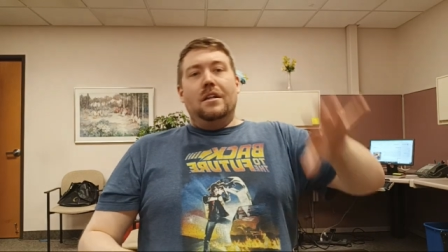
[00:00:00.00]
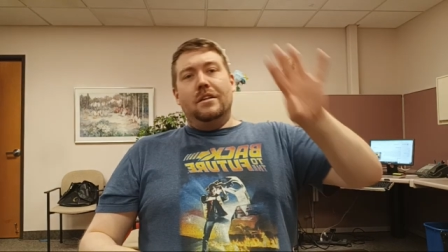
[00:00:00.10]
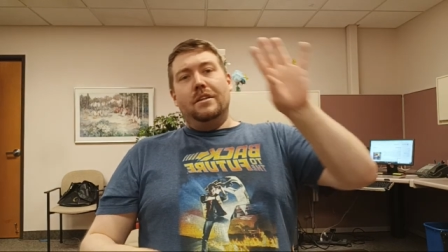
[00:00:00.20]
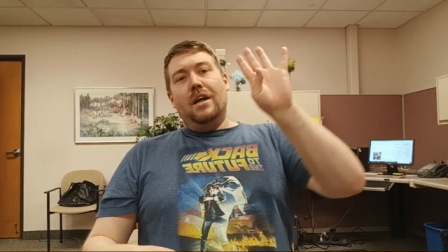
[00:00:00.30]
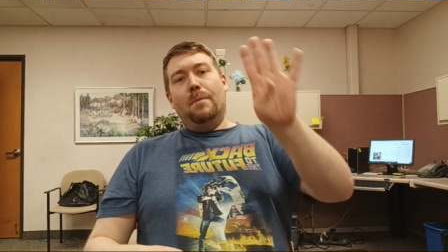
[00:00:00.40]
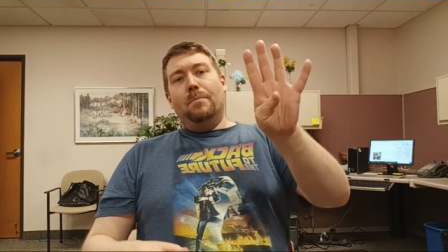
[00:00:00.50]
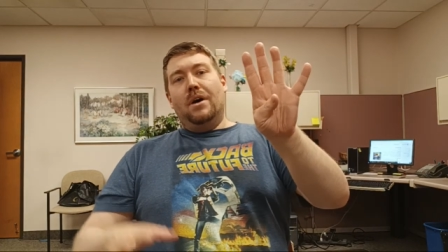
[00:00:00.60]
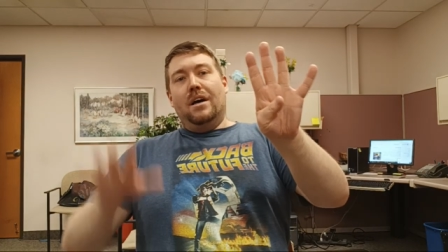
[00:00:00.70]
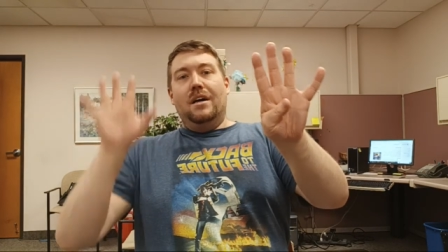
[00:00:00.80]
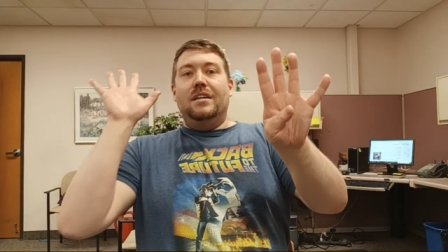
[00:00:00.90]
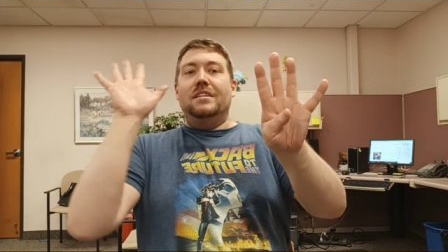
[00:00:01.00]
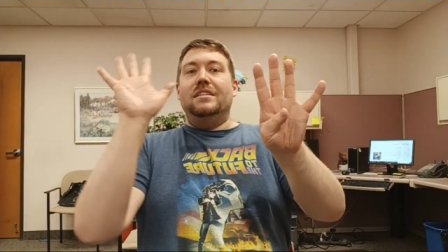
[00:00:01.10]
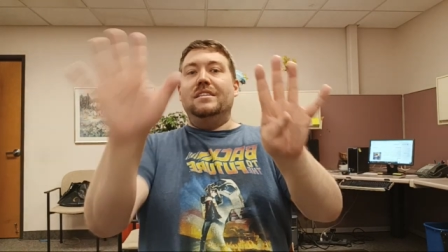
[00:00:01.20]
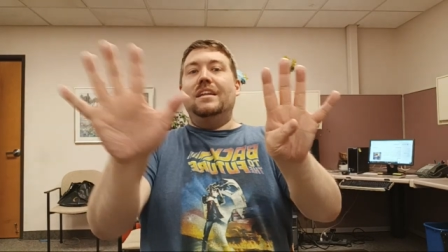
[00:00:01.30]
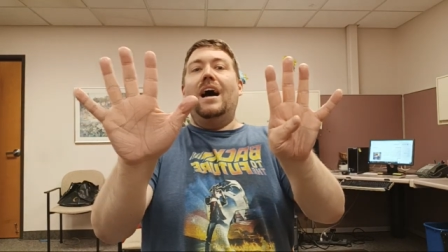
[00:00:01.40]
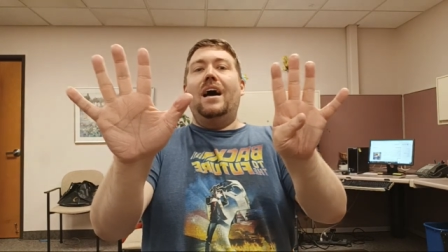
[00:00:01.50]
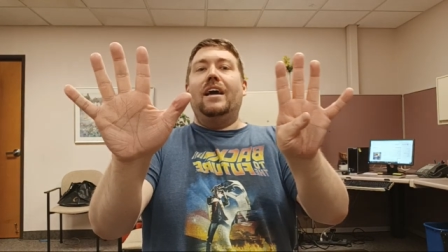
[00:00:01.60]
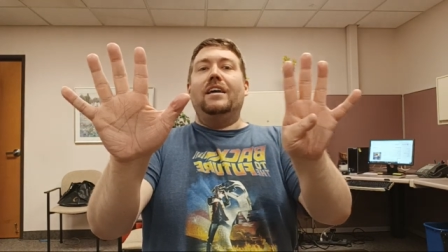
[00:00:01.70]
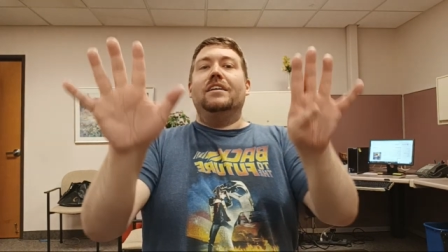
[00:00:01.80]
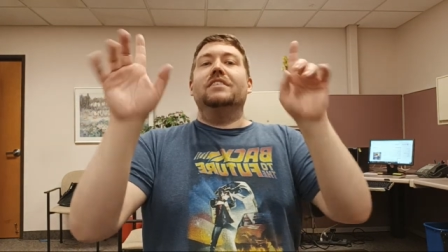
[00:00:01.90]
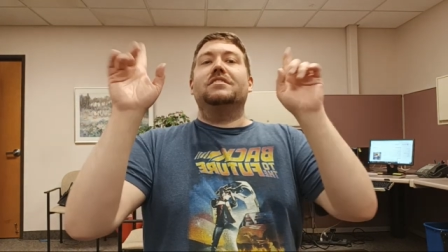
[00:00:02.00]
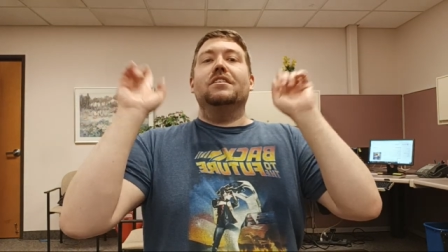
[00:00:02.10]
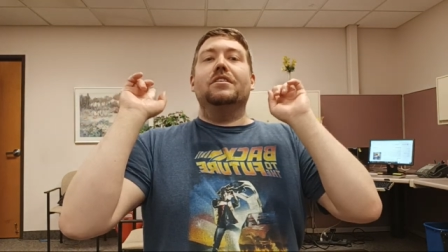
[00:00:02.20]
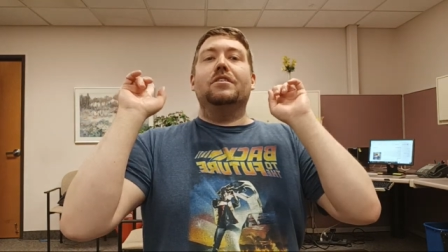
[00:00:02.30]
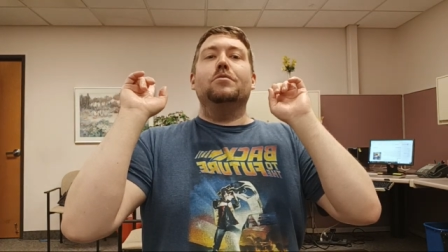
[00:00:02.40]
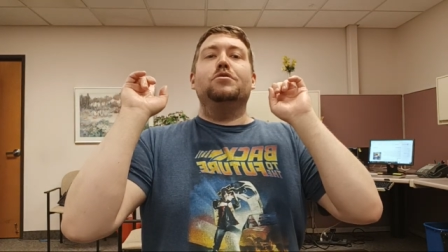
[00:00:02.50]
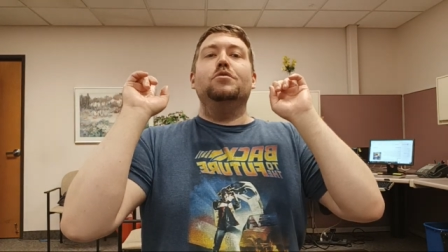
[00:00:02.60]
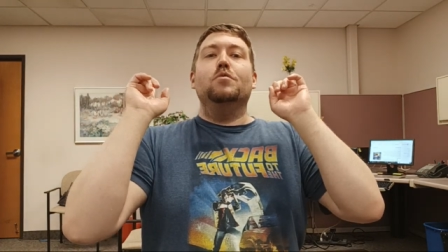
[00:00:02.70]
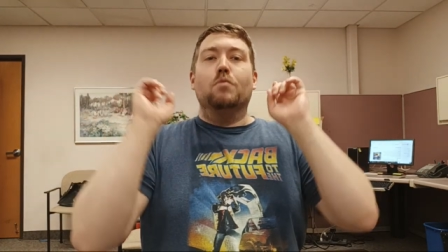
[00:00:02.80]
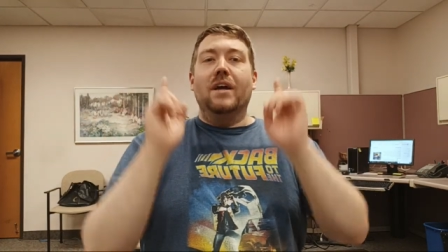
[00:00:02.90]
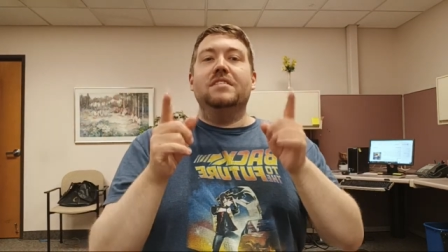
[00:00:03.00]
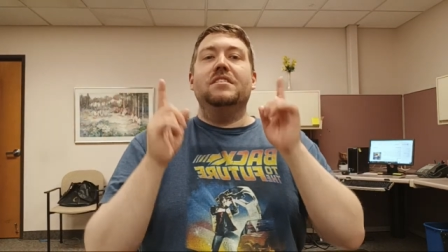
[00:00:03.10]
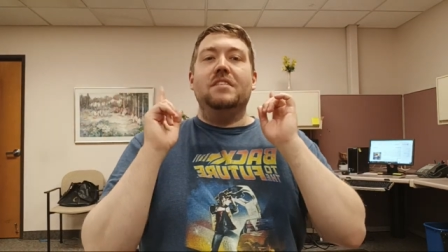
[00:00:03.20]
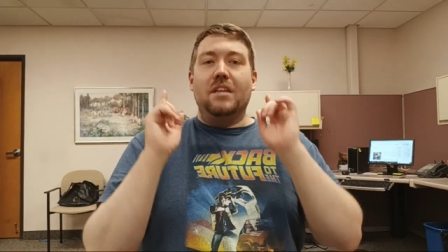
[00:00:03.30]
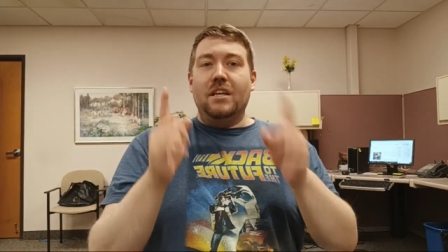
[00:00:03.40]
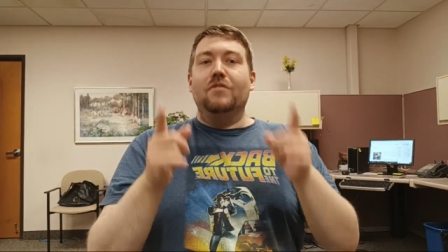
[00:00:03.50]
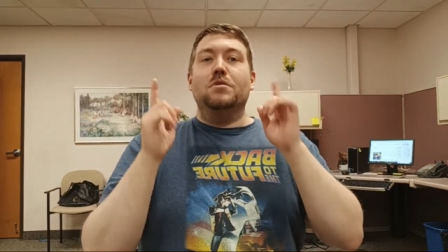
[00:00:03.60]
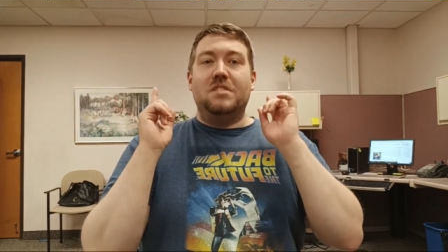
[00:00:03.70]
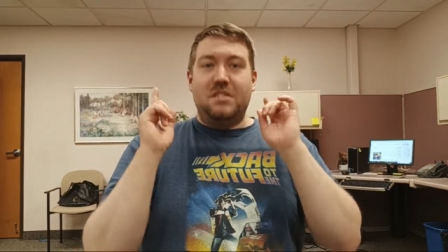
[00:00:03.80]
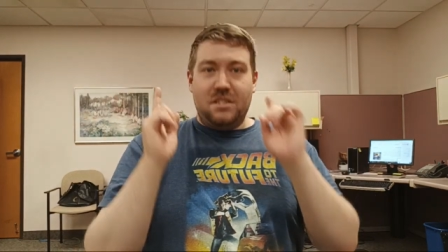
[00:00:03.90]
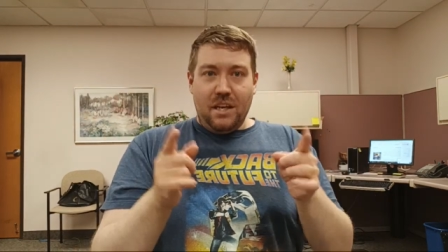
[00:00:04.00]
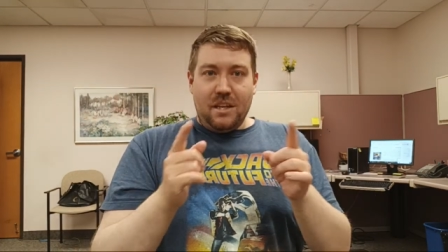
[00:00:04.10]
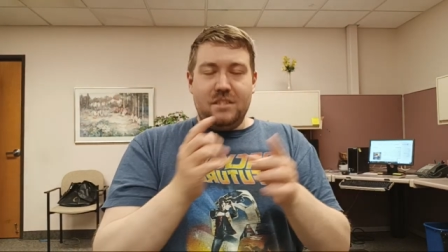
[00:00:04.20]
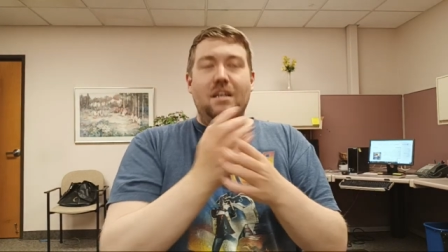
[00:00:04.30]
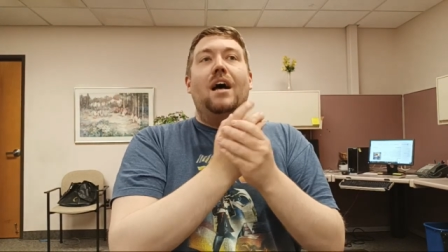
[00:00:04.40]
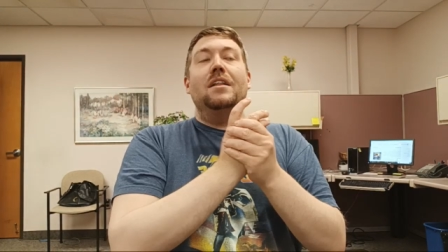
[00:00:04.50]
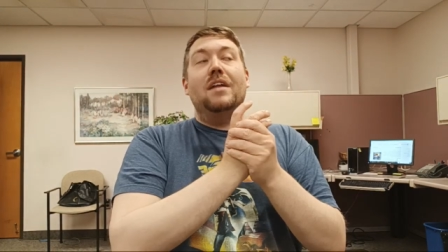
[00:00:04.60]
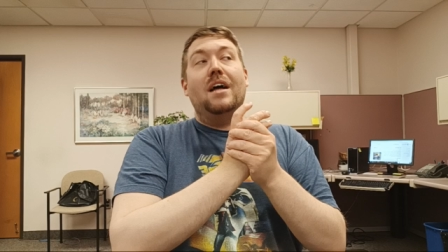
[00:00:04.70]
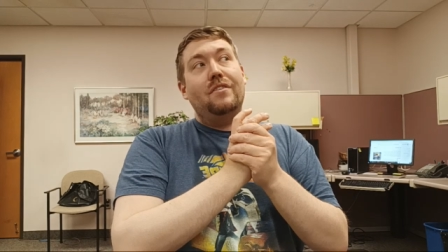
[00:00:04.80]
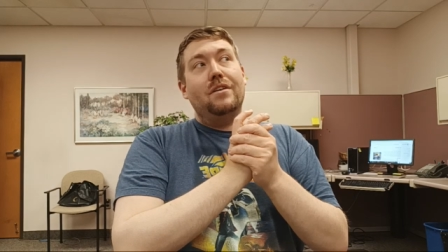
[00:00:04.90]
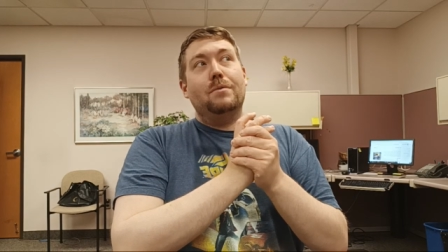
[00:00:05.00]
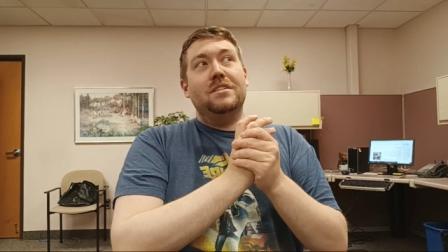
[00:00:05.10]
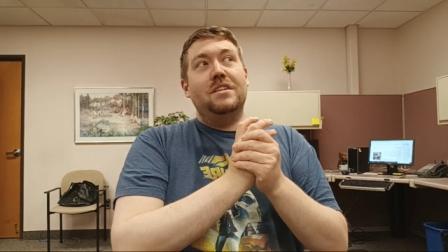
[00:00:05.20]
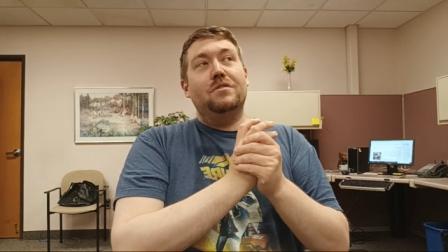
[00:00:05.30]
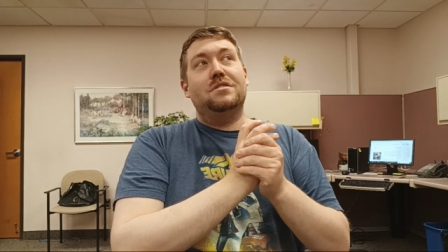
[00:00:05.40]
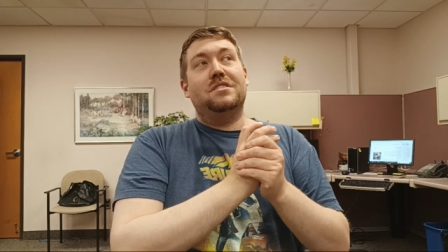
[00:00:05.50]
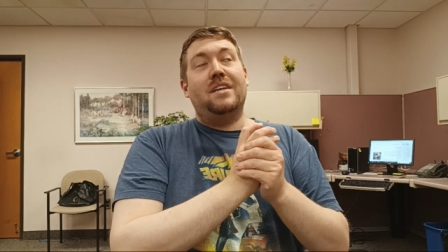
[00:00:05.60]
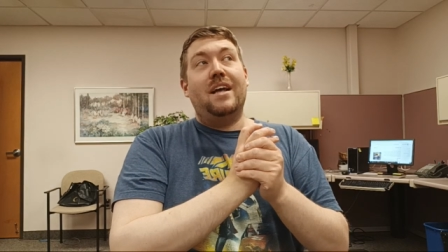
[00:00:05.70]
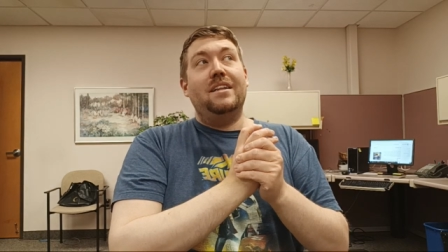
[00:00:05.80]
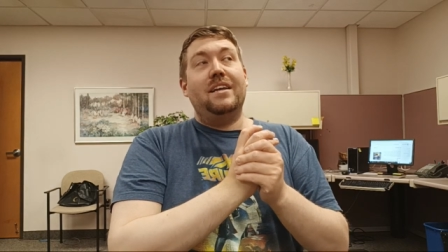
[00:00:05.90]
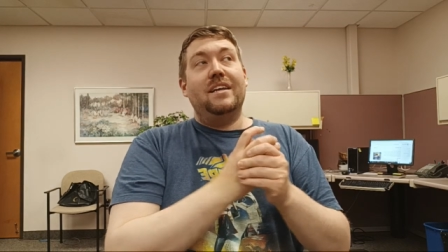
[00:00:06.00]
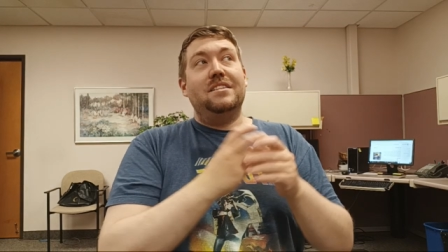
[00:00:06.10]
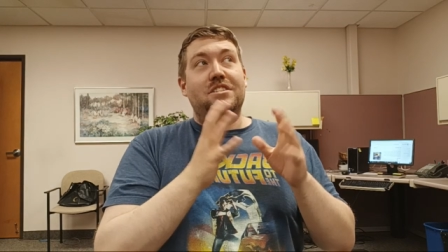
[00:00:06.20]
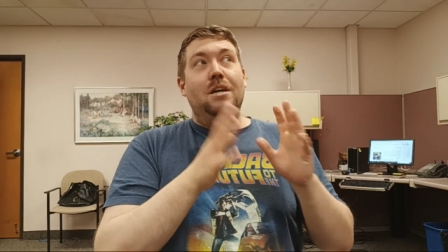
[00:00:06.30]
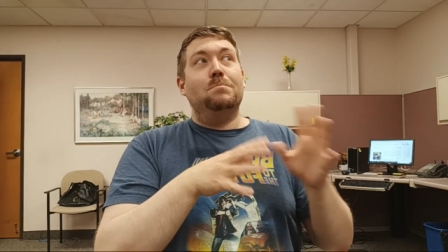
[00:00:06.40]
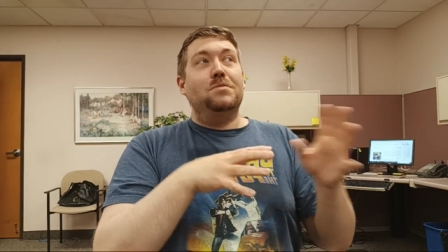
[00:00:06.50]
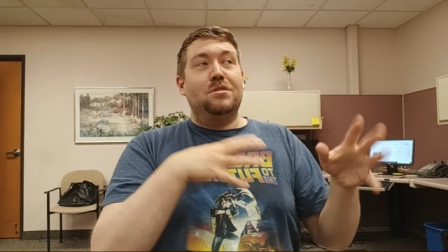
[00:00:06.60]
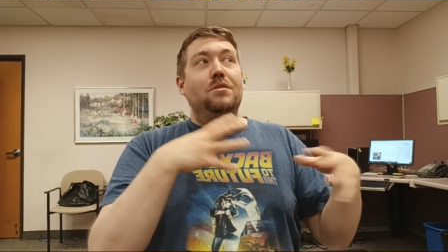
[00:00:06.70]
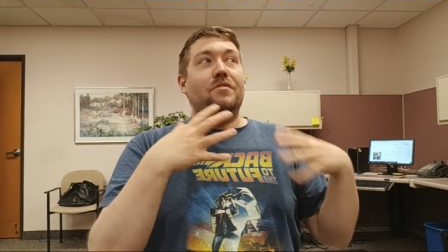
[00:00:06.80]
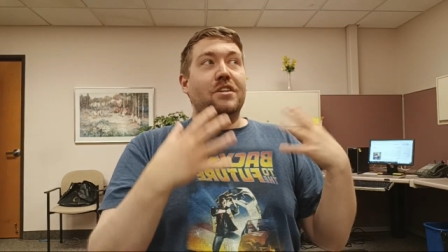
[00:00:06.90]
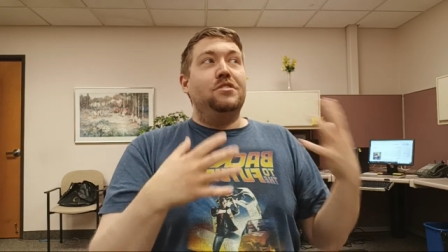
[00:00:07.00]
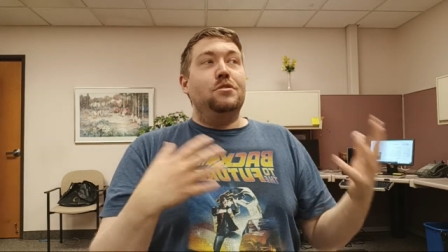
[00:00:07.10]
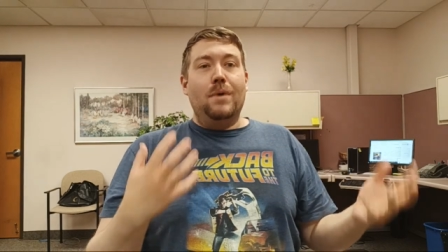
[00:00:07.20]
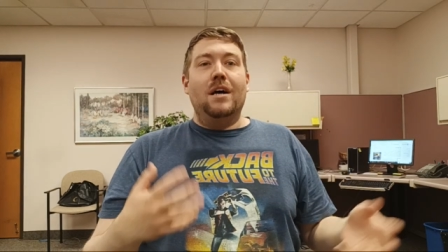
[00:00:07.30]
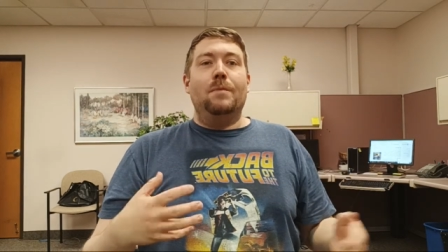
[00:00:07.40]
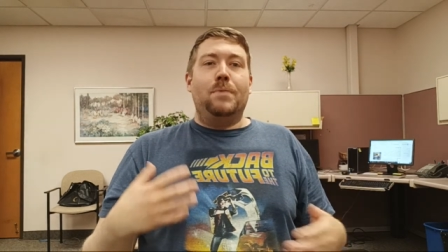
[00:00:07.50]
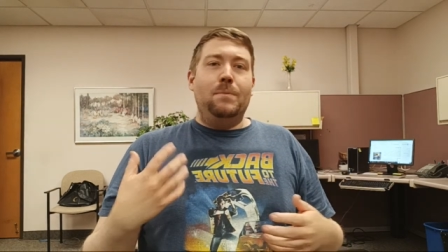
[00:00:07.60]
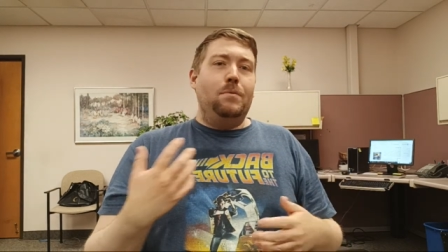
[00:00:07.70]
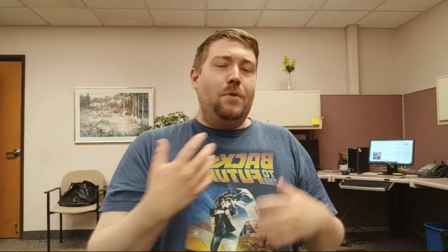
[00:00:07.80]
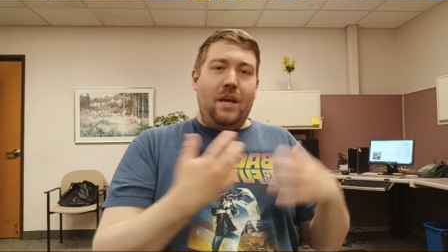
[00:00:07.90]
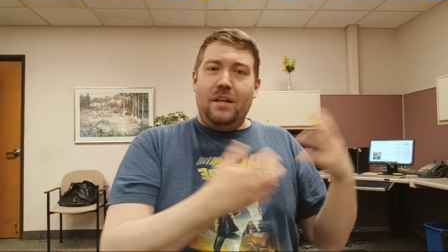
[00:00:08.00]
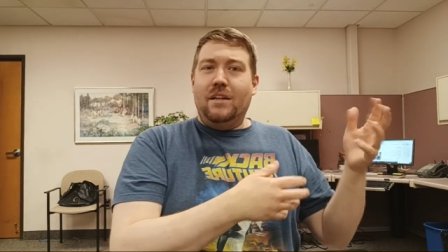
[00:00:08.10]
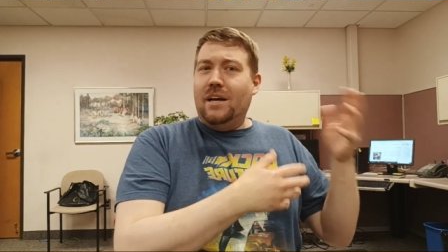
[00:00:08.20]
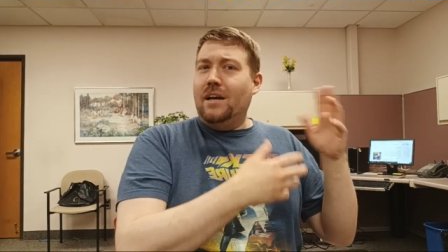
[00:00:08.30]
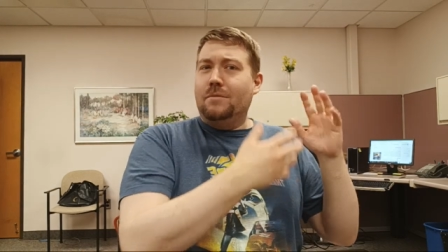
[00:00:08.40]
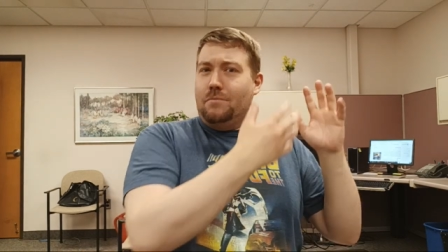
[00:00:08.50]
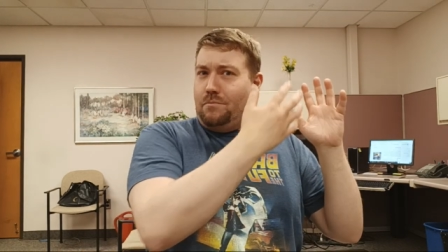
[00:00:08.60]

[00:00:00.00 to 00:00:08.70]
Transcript: Number Nine is going to go to Resident Evil 6. A lot of other Resident Evils tend to get some sort of issue about it. People hated on.